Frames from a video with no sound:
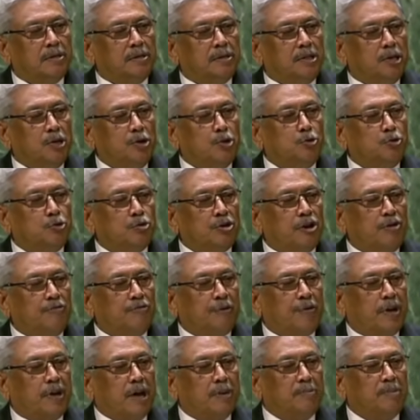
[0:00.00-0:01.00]
the use
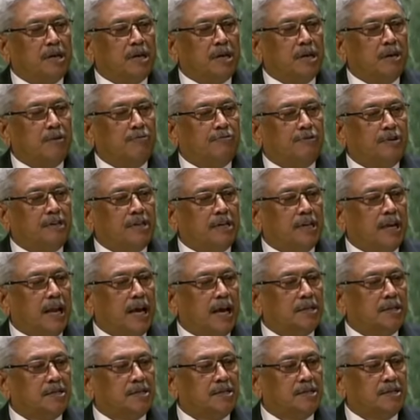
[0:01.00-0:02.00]
of chemical
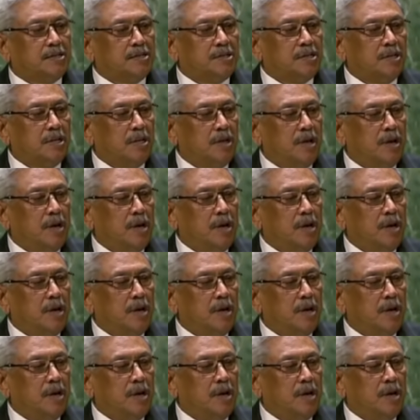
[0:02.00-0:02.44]
fertilizers,